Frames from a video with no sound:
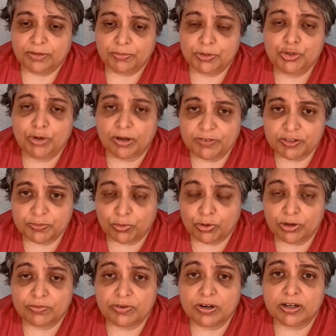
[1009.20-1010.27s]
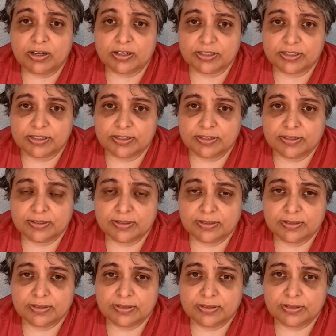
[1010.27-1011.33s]
But you have this bowl of rocks.
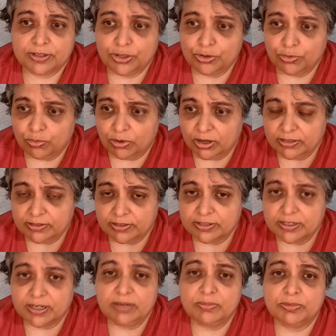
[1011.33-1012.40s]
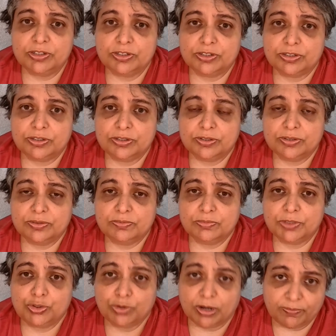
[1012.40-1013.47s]
You want the diamonds,
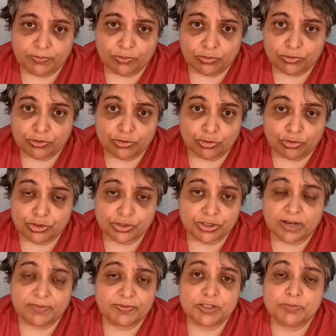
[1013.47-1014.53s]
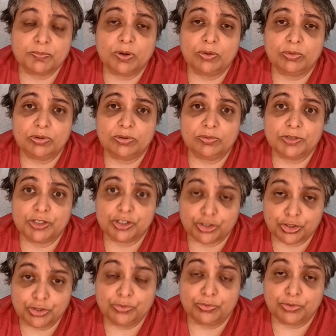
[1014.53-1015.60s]
but you'll just have this bowl, which
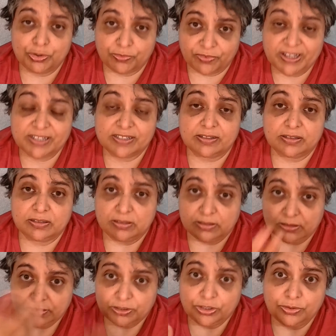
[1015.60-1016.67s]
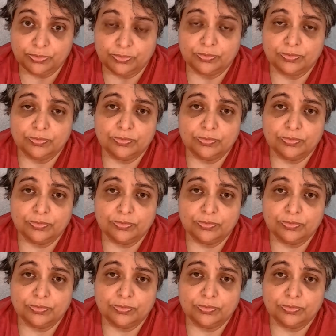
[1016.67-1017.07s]
is you, your vessel, you.